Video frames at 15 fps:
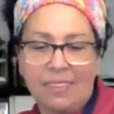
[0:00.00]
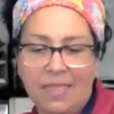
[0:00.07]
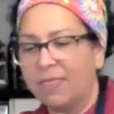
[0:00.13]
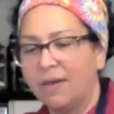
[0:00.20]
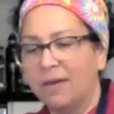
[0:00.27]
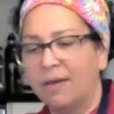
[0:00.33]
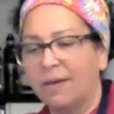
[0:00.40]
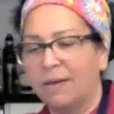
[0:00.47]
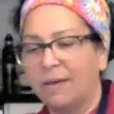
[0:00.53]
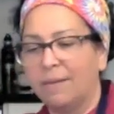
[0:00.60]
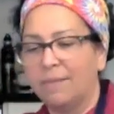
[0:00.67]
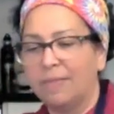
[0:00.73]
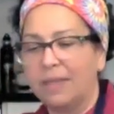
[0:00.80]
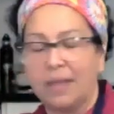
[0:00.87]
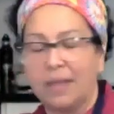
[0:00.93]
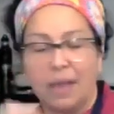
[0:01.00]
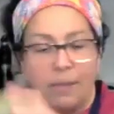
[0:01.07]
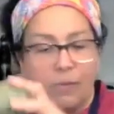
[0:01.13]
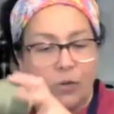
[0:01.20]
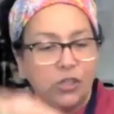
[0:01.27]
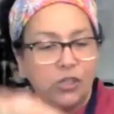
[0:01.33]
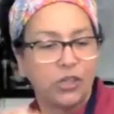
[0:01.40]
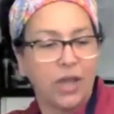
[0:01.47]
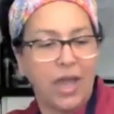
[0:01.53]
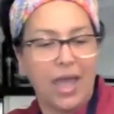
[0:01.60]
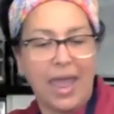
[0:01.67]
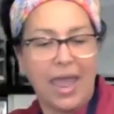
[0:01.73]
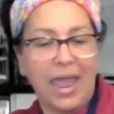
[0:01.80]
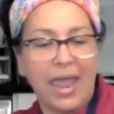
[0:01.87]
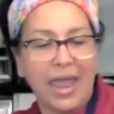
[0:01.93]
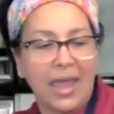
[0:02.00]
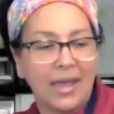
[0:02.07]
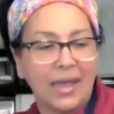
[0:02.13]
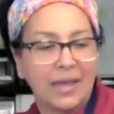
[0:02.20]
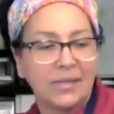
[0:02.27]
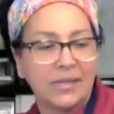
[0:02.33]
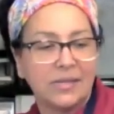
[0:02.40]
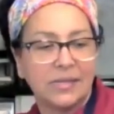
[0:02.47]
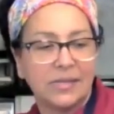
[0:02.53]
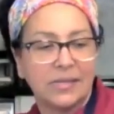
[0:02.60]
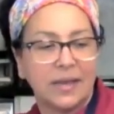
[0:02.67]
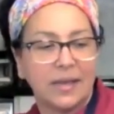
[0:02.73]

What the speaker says: the cabocha and